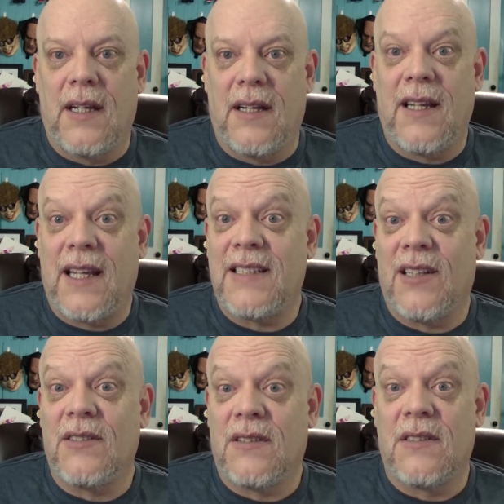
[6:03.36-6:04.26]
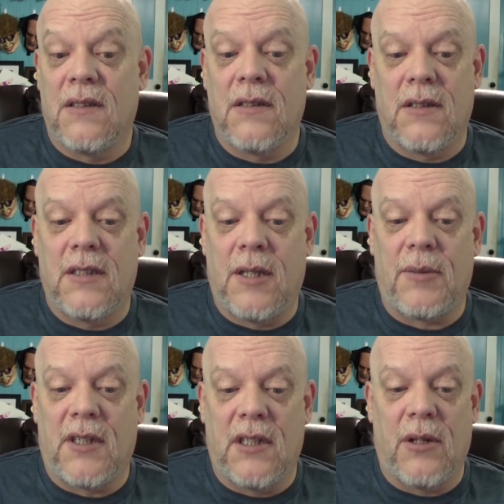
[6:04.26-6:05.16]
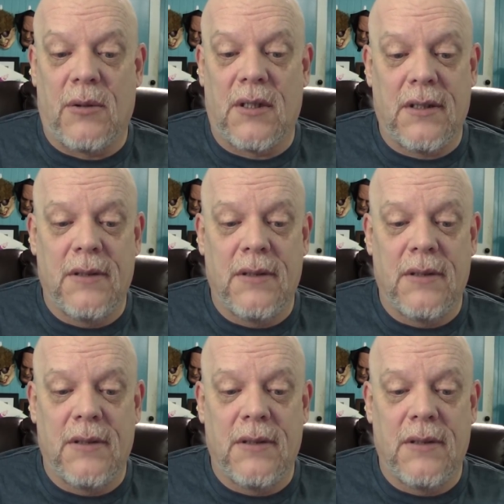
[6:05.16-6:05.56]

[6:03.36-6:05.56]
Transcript: that sounds typical of the world.